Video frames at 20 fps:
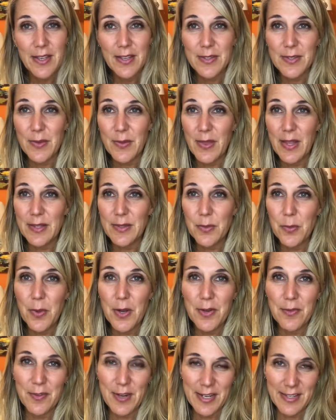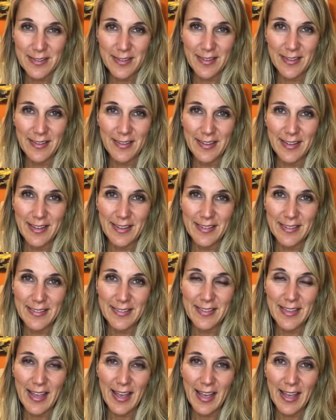So that's one reason, is
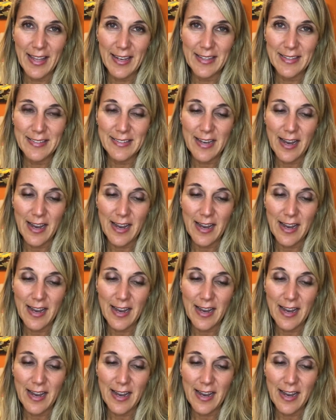that